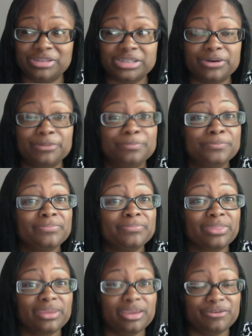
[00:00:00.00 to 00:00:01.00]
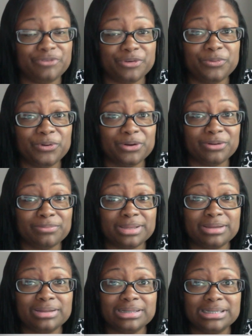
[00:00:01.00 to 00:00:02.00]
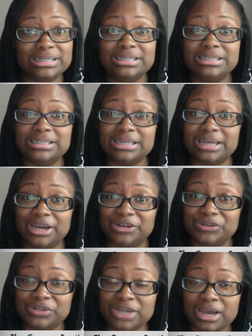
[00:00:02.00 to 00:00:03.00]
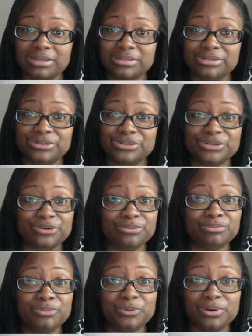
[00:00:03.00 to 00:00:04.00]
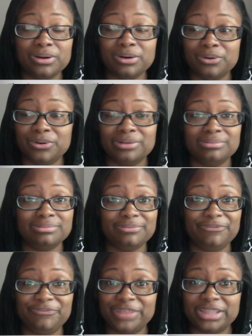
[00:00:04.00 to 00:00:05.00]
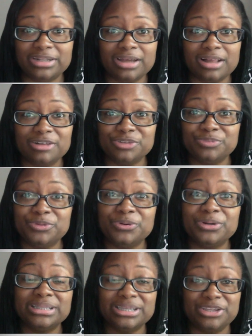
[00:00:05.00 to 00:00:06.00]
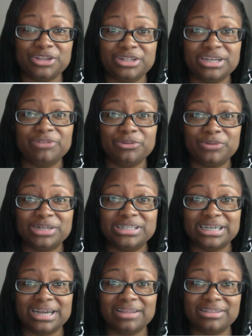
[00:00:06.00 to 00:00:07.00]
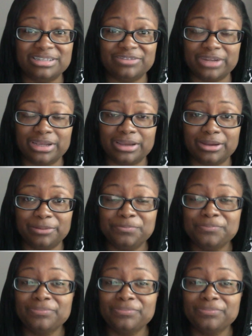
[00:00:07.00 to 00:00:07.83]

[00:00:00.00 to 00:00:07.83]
So if your water bill is $100 or more or $50 or more, then you definitely want to check out this video.